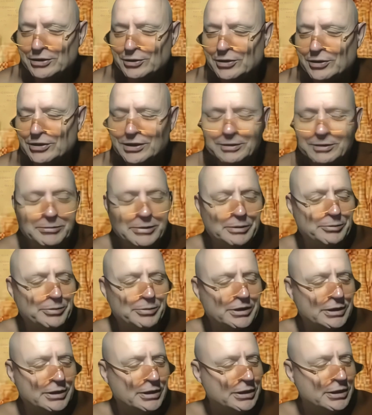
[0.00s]
So I think
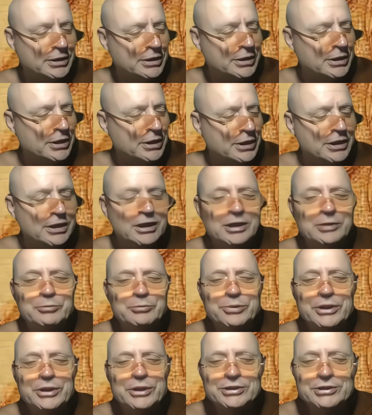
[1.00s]
maybe
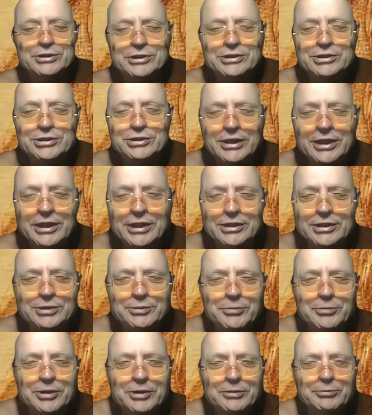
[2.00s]
embracing change
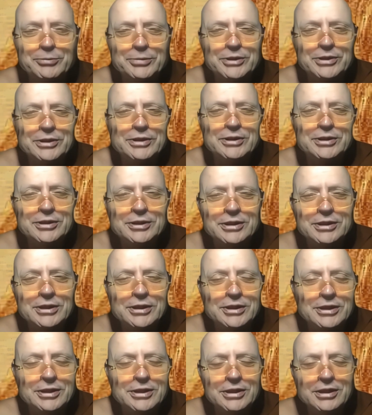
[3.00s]
might be
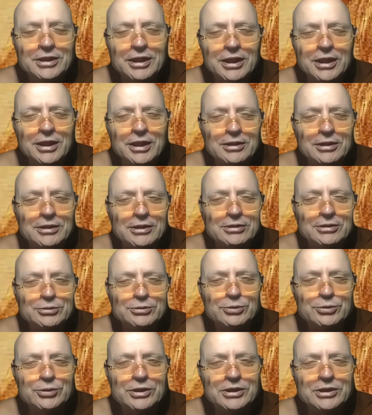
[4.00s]
uh, a
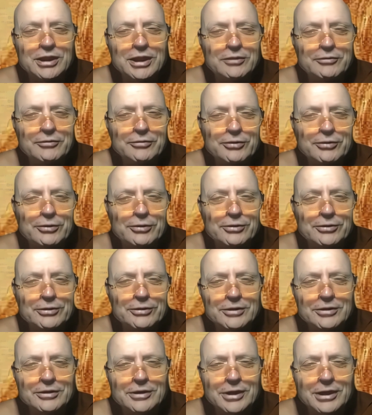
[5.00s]
dukkata for
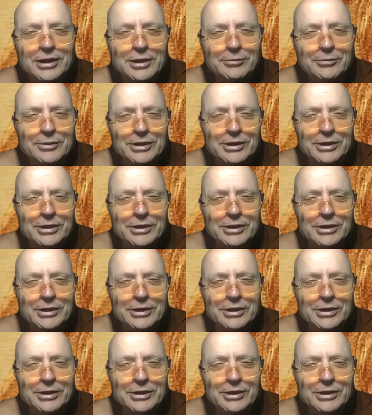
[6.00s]
um,